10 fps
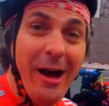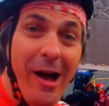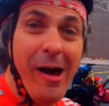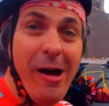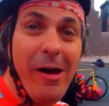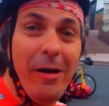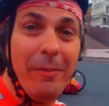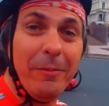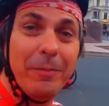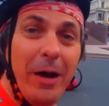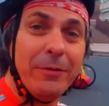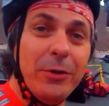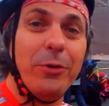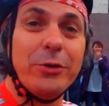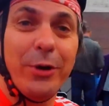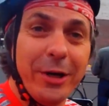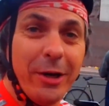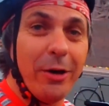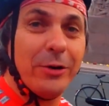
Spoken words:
After all the trekking,